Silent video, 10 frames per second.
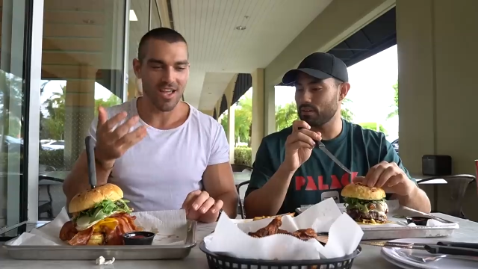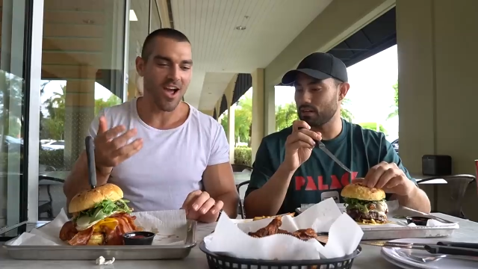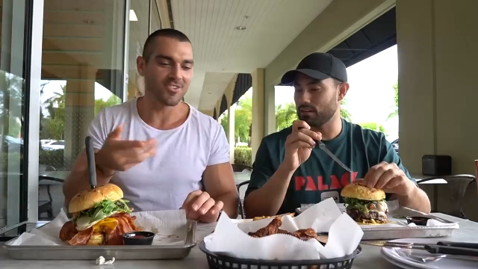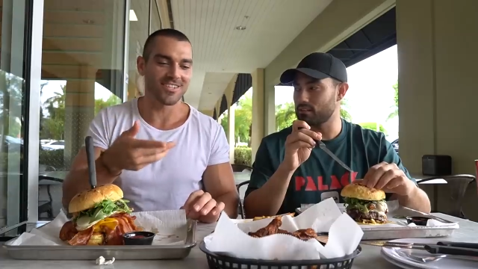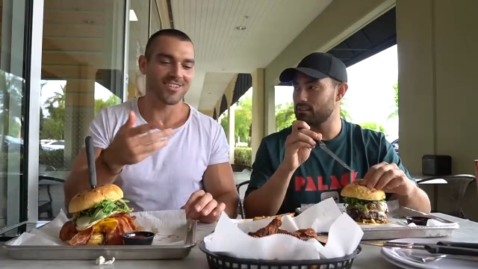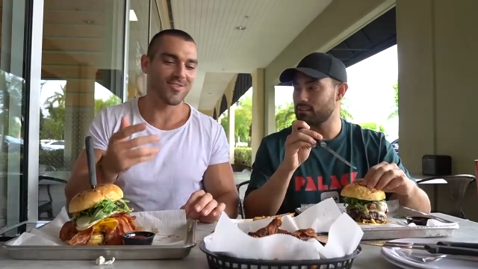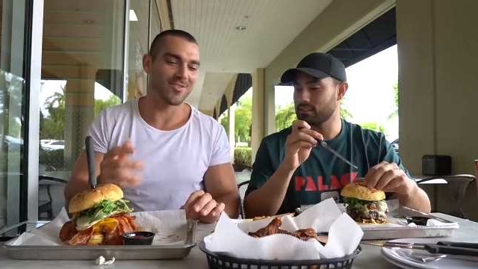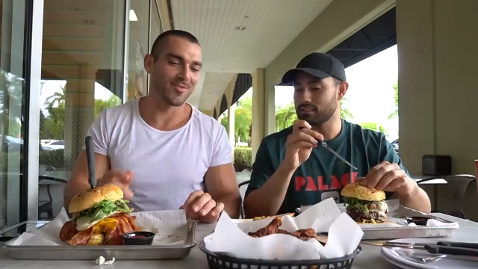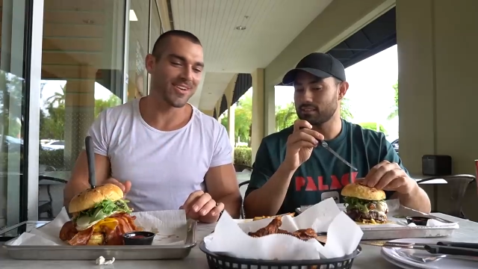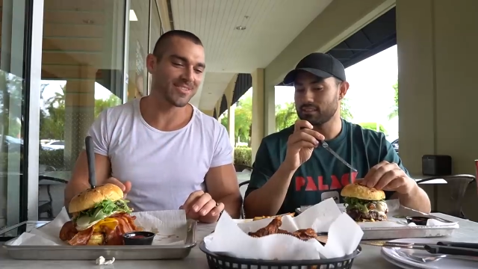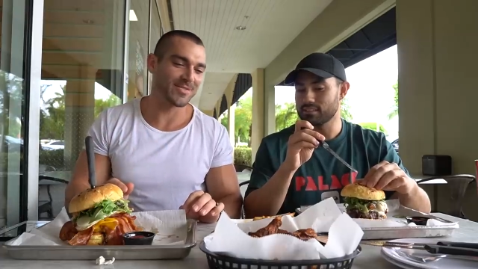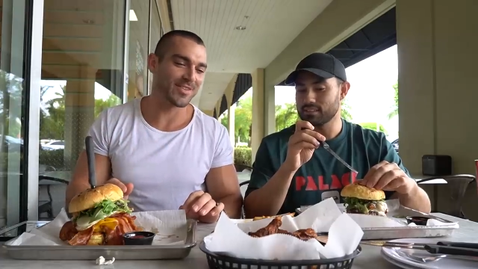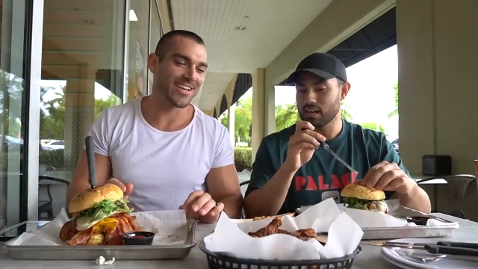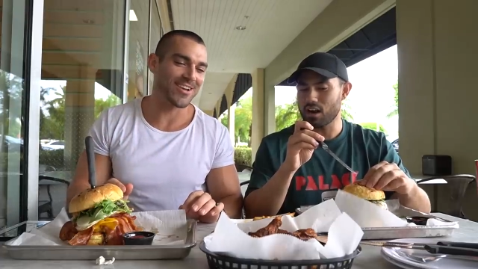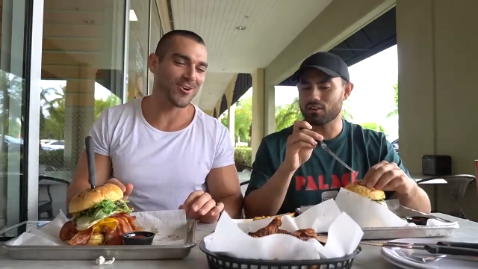Speaker 1: you
Speaker 2: want to do? I was going to go for the wing.
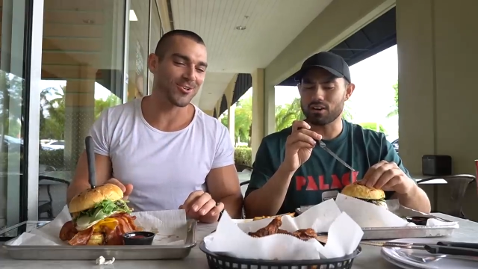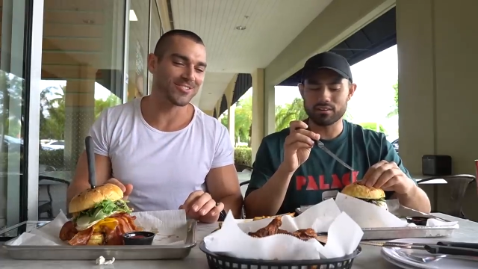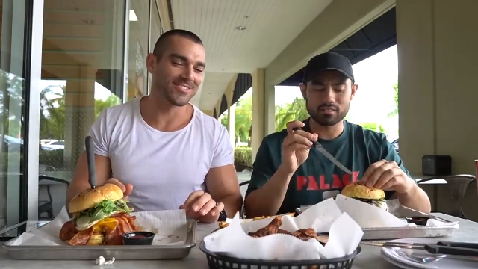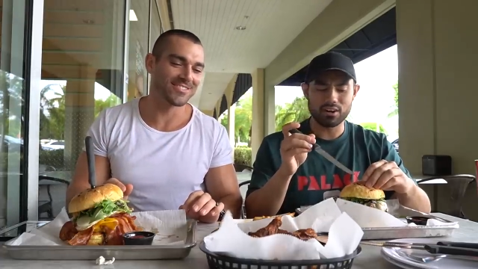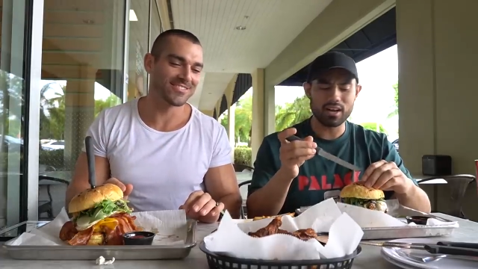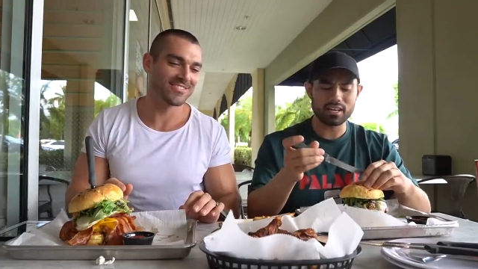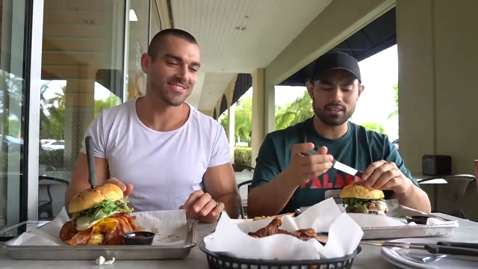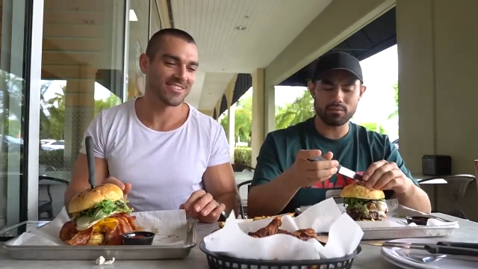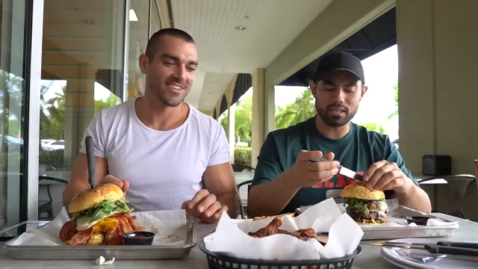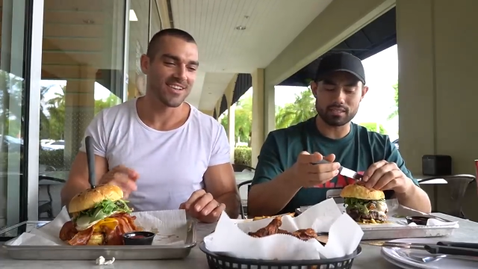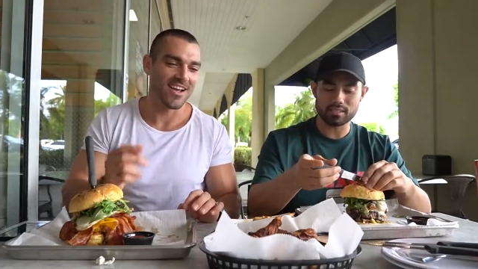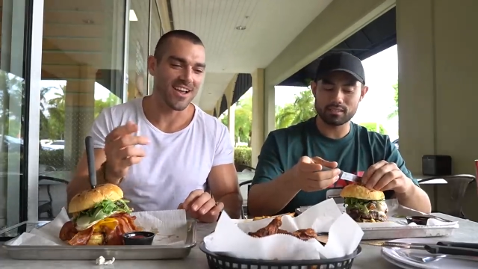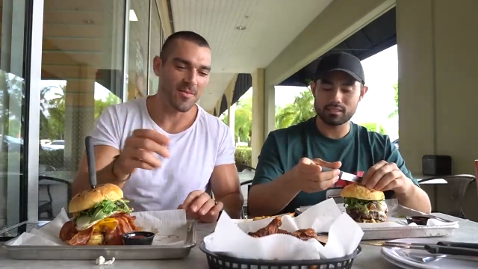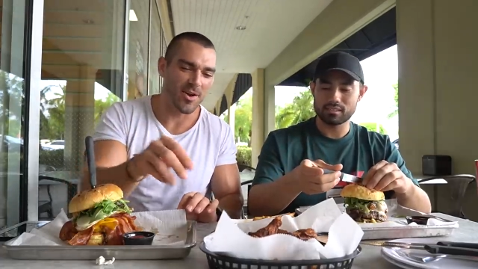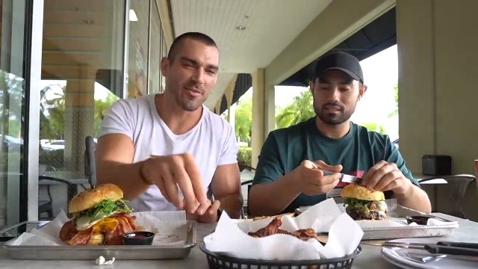
Speaker 1: Oh, go ahead and get the wings.
Speaker 2: All
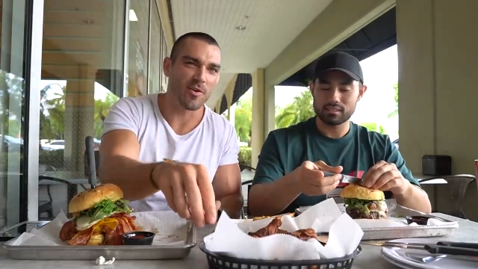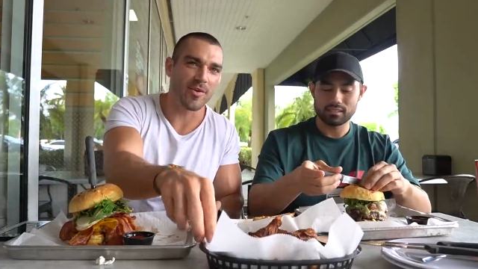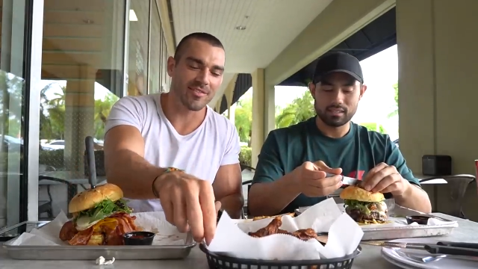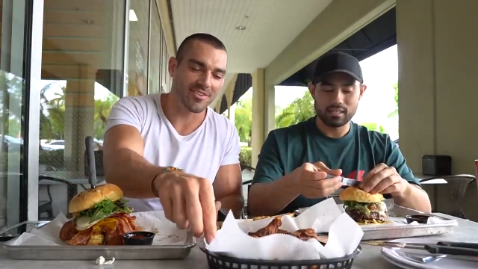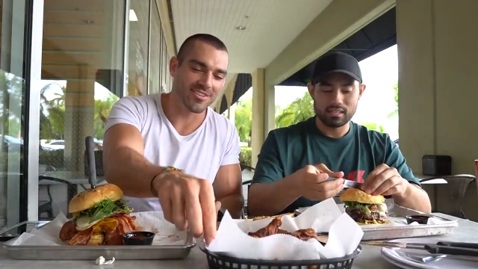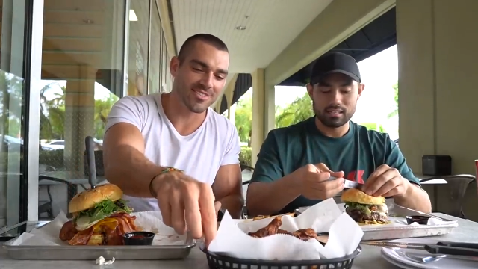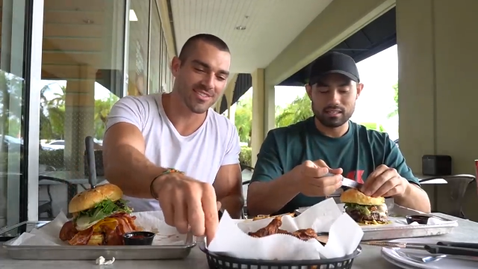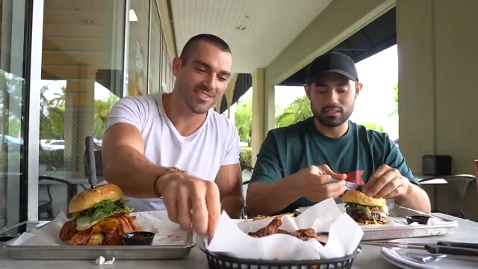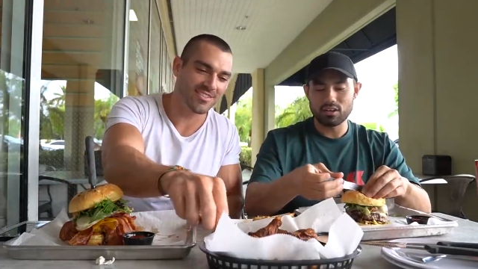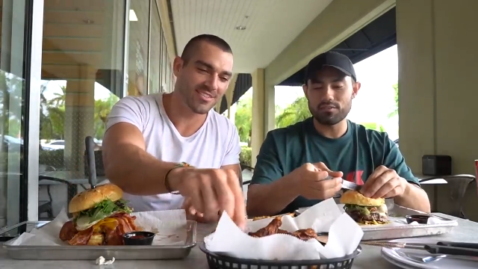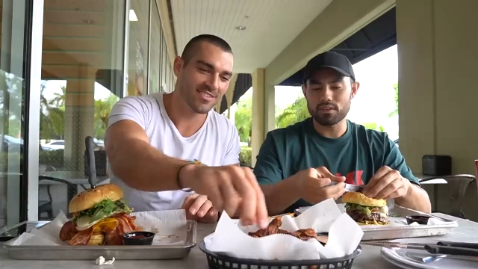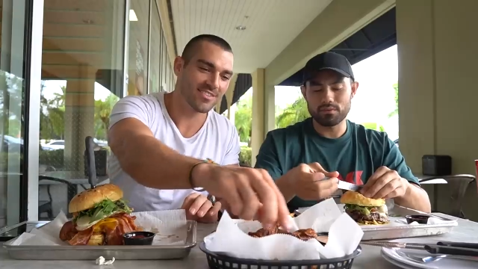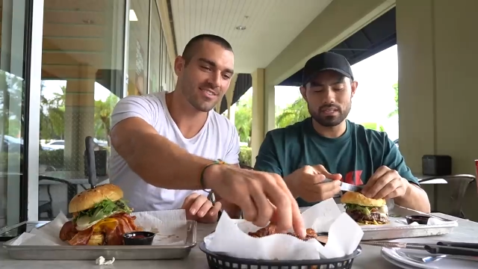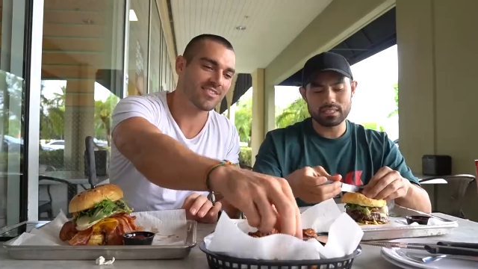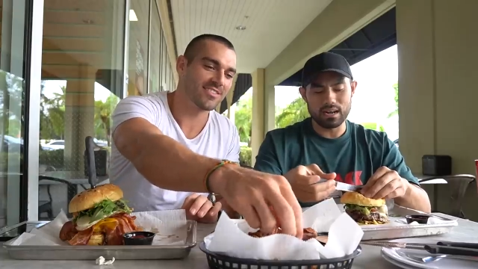right, I'm going to go for a wing first.
Speaker 1: You go for
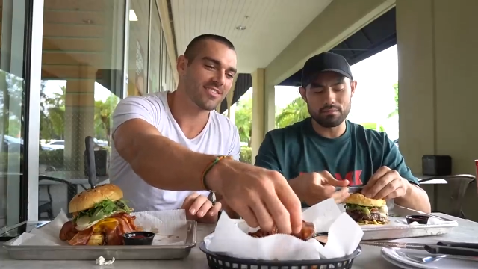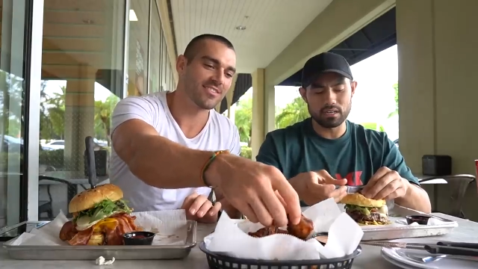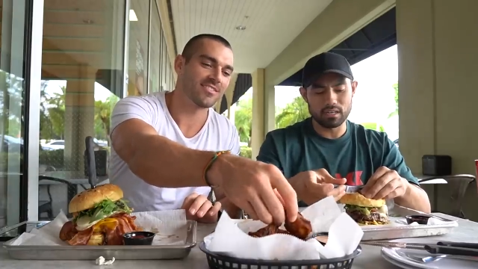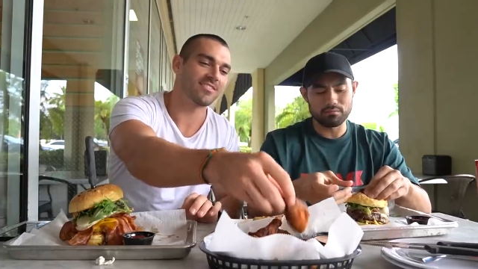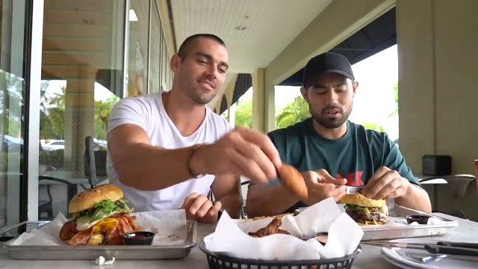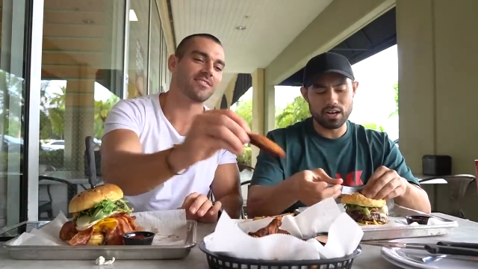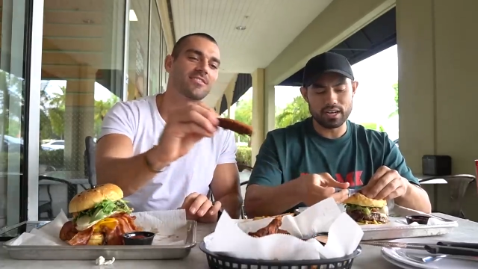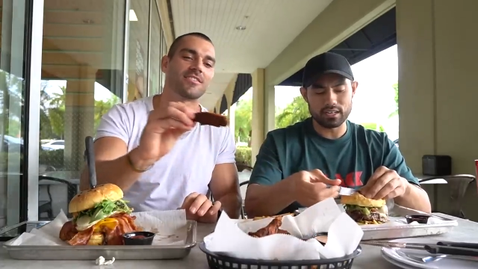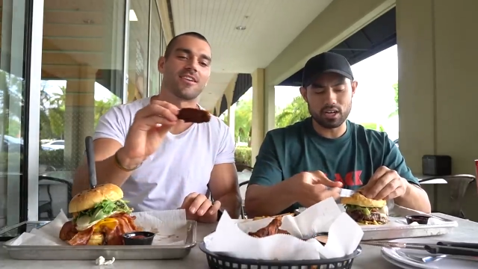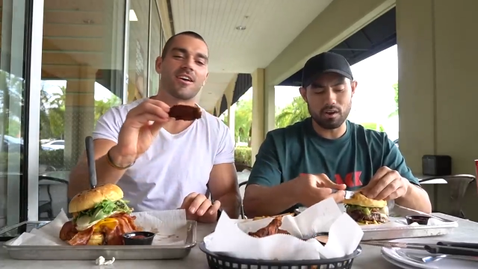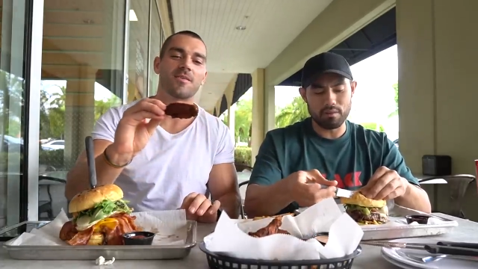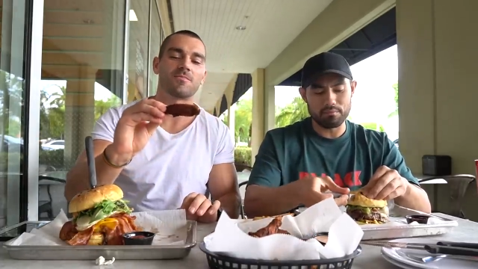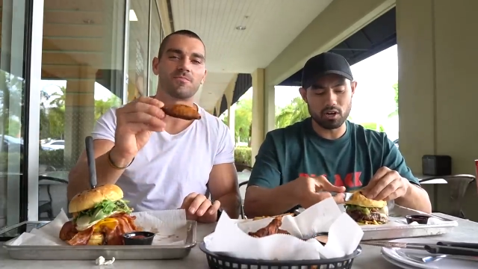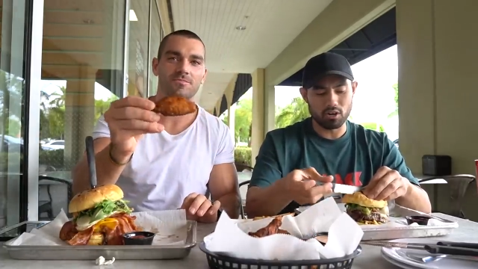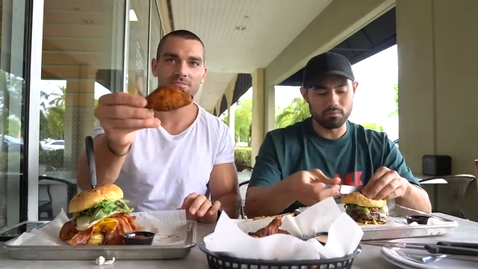the wings, and I'm going to go ahead and cut
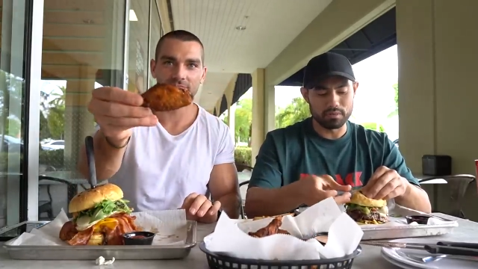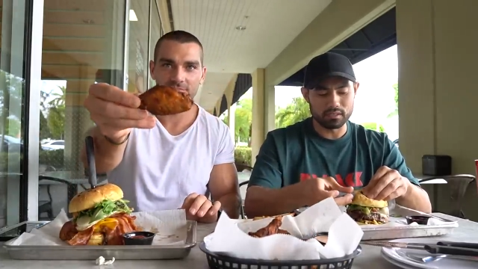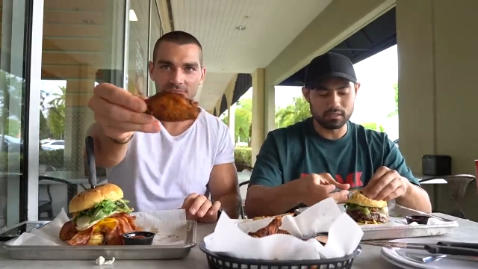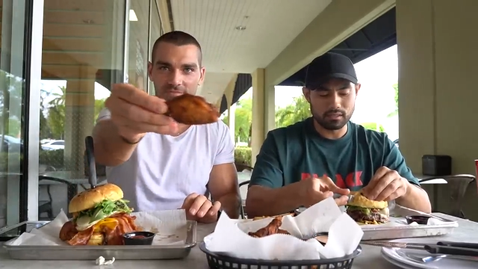my burger open.